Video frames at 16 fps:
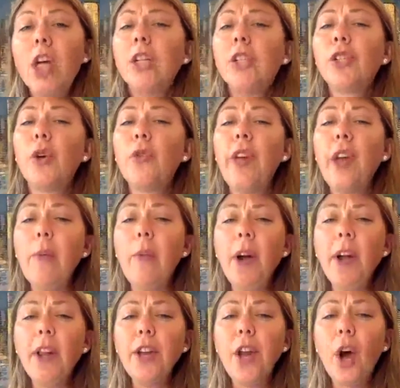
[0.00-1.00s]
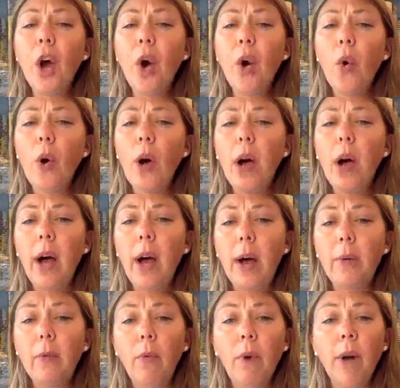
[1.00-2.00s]
So they want to know
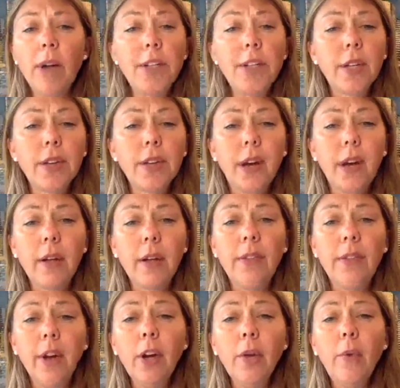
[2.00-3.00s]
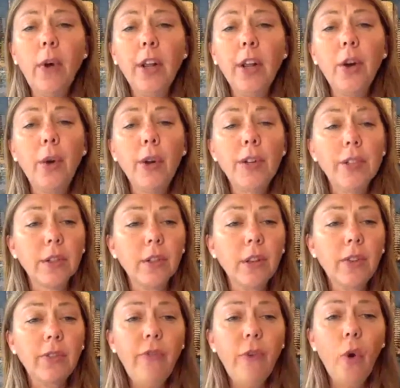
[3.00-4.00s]
what they're going to want to know what to
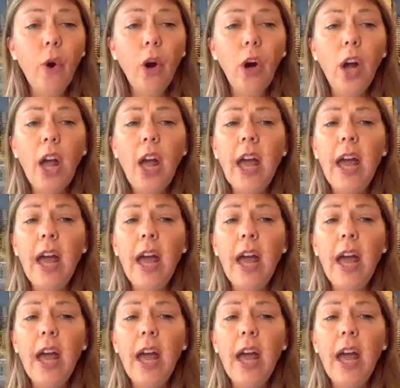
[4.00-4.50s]
look for,